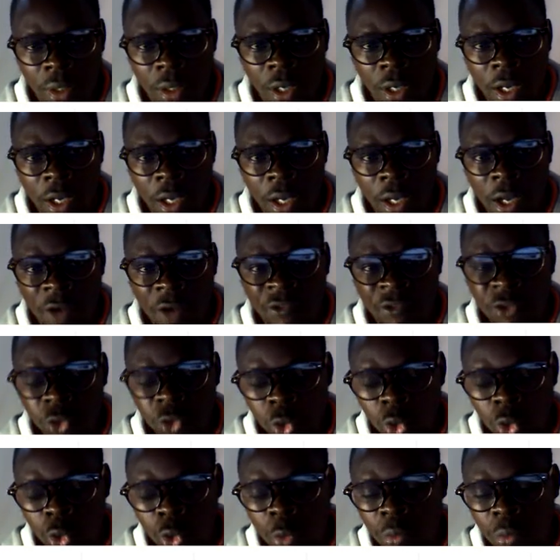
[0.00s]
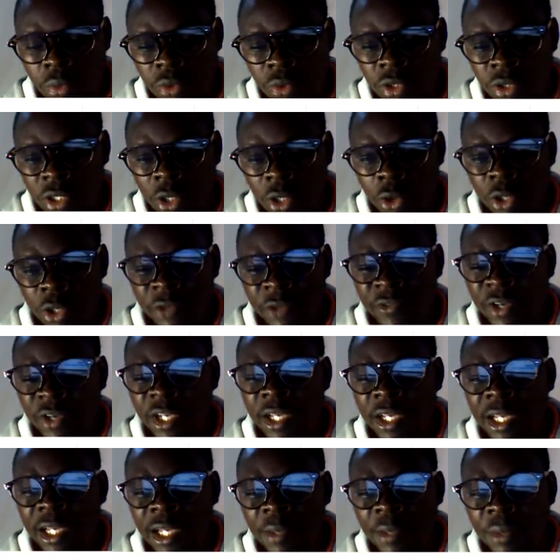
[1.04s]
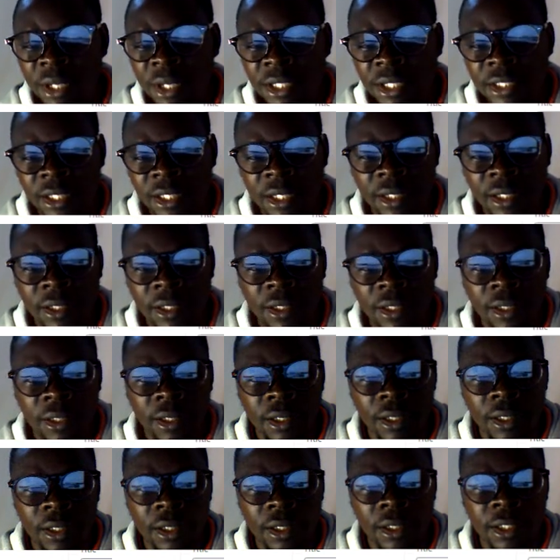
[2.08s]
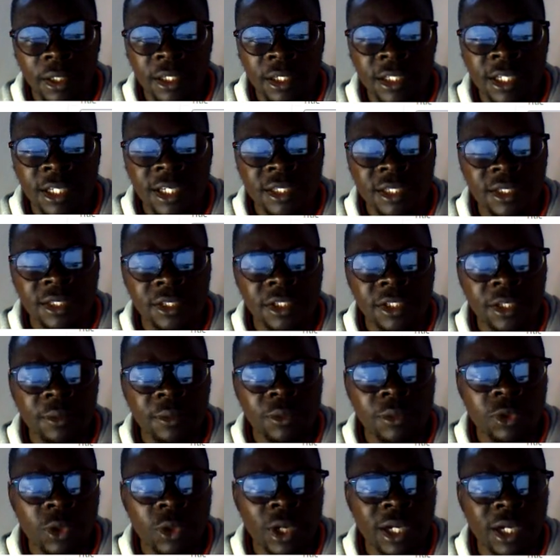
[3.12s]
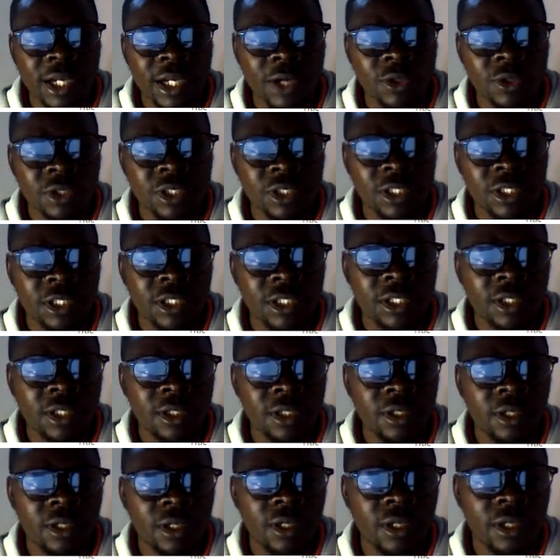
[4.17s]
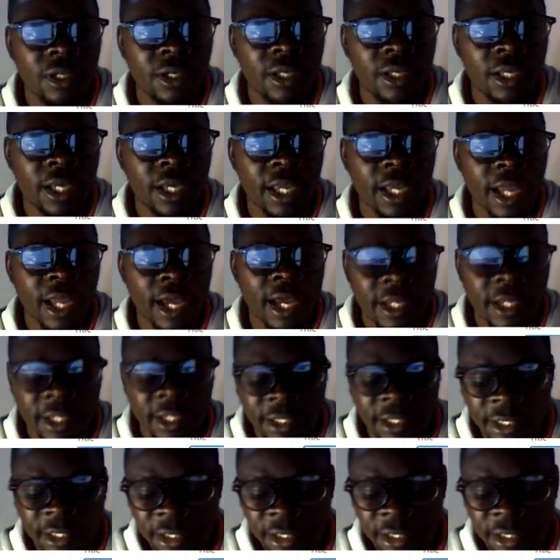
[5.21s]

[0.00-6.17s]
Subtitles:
Visual Composer or even Elementor is just the same. You can now see here I can create a title